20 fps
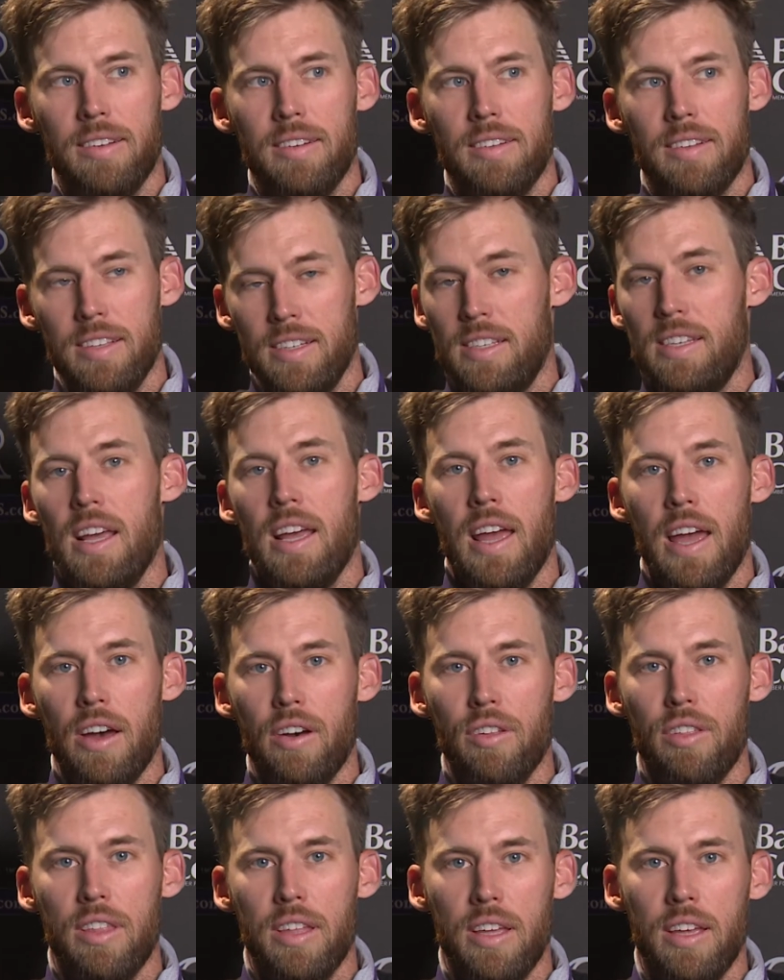to stay
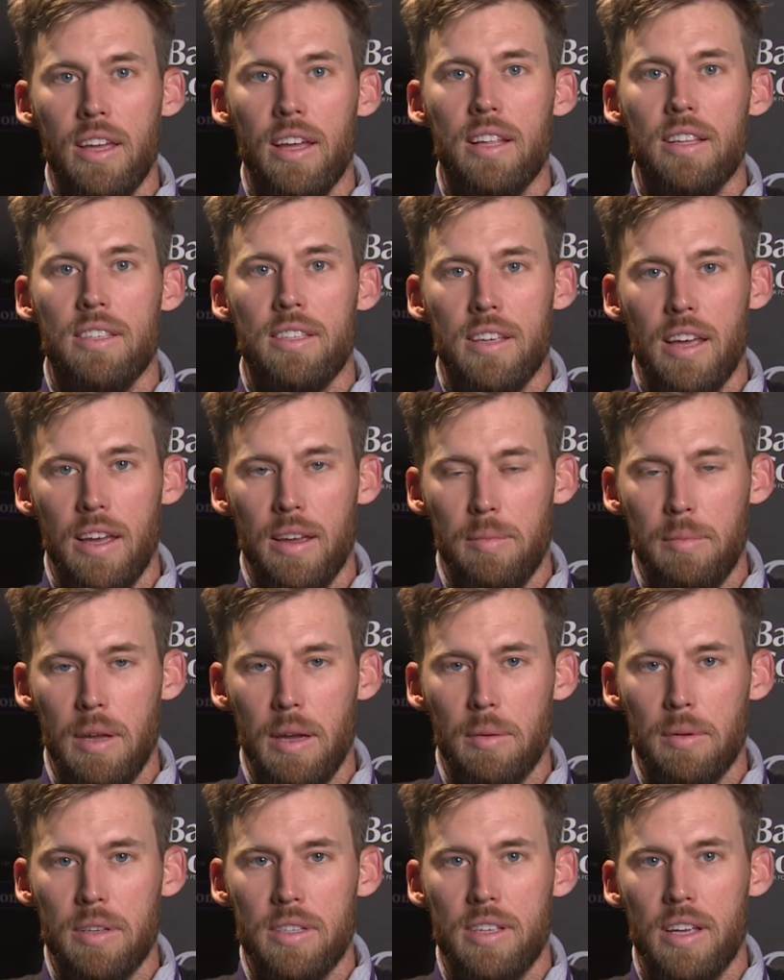healthy and be
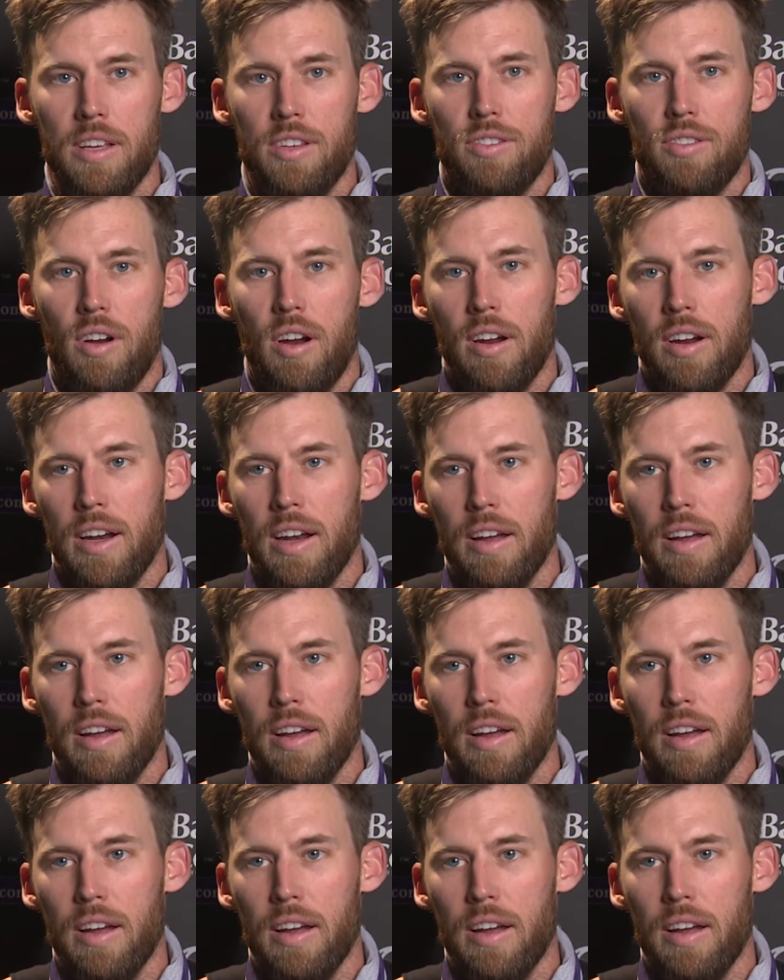able to stay strong